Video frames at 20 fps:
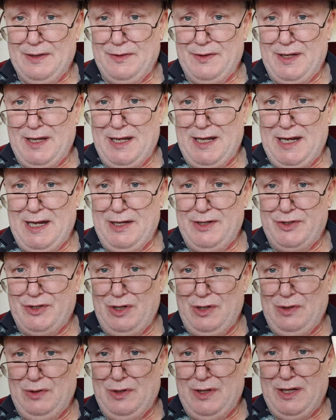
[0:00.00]
The
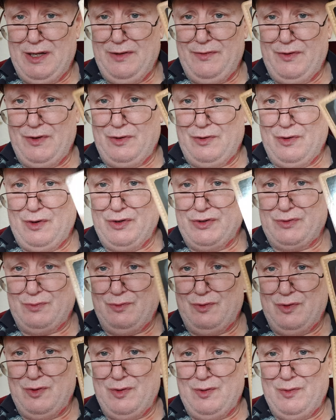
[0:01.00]
angel at the
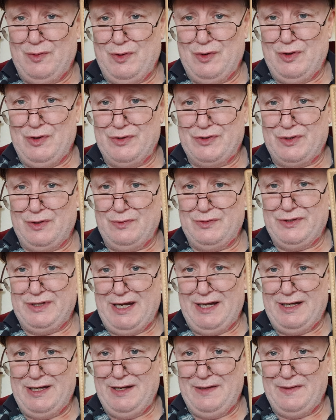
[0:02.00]
crossroads will
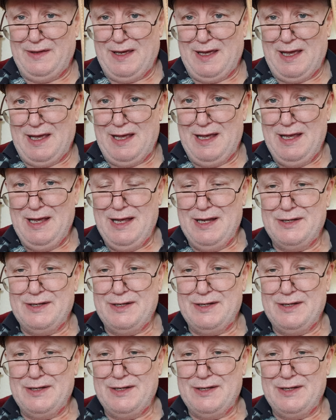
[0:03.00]
take you there